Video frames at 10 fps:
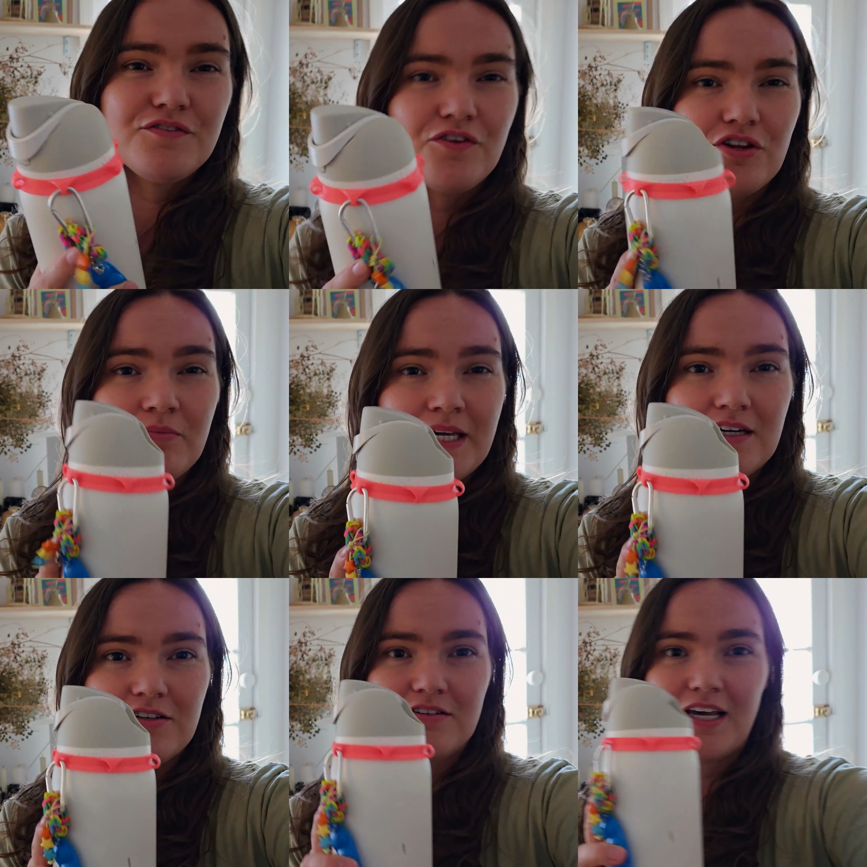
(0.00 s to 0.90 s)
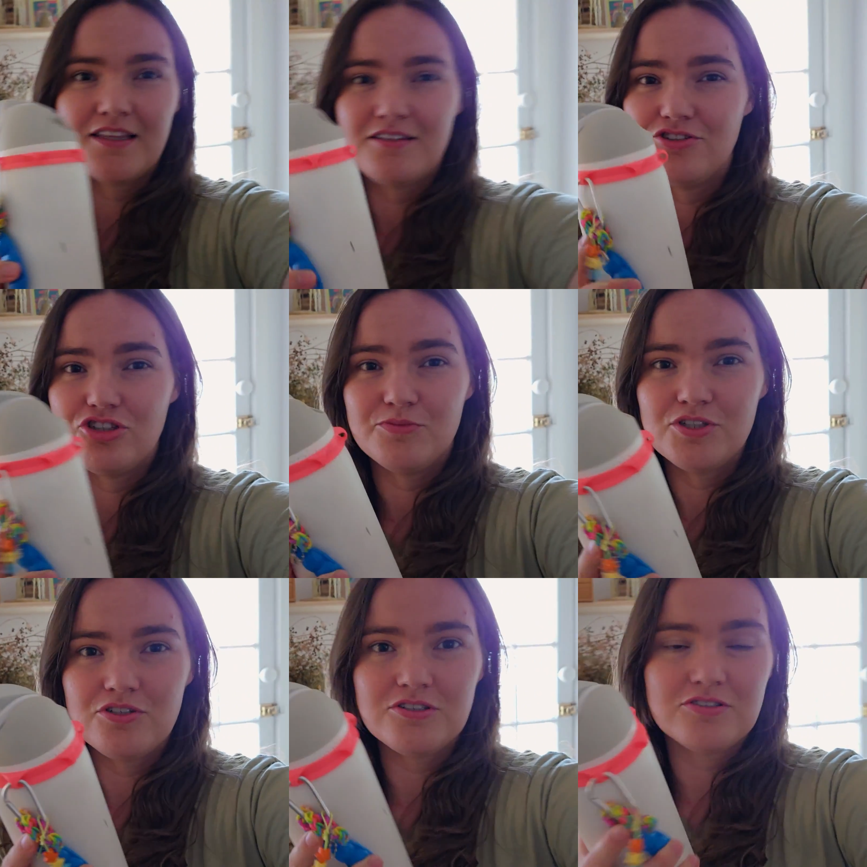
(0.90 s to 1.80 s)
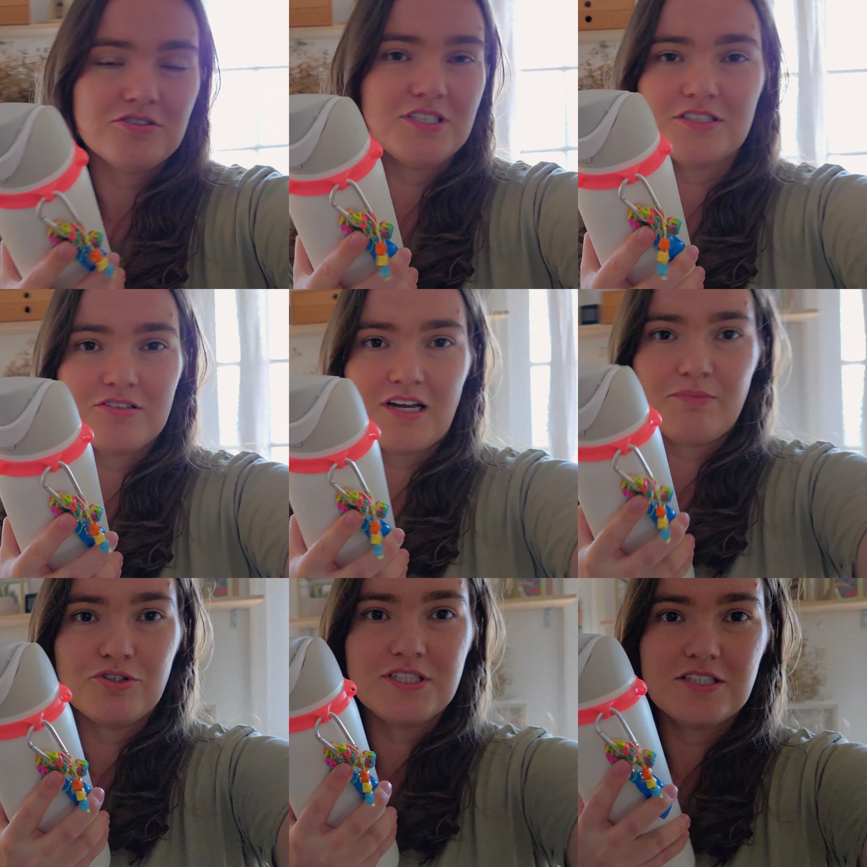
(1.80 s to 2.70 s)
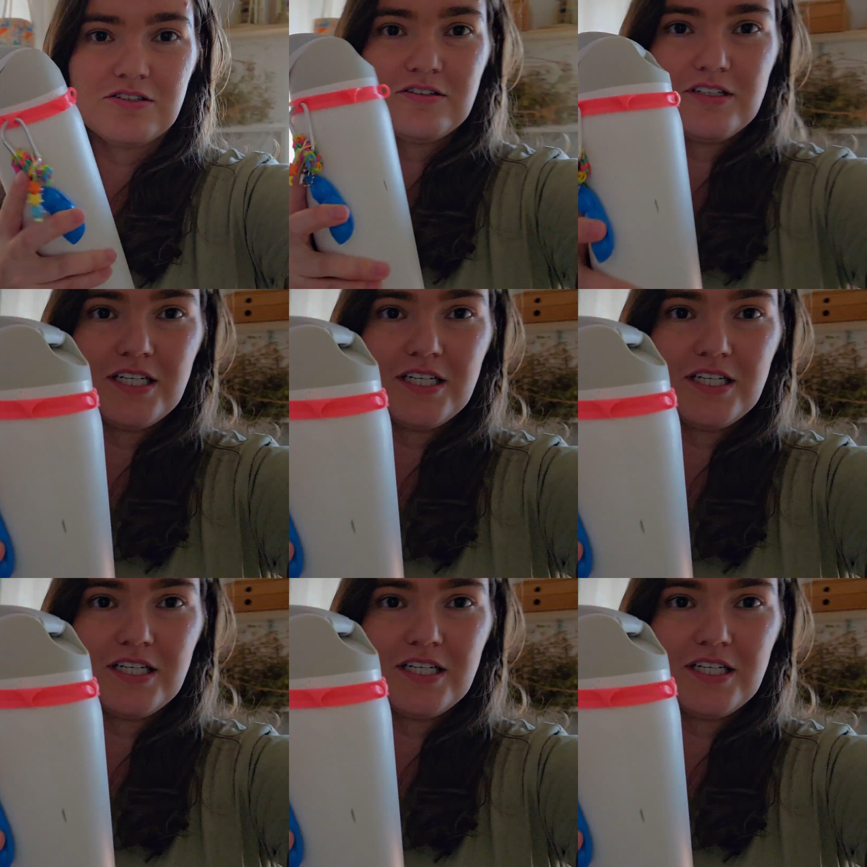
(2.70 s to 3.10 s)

you follow me on like the YouTube Shorts or Instagram or TikTok or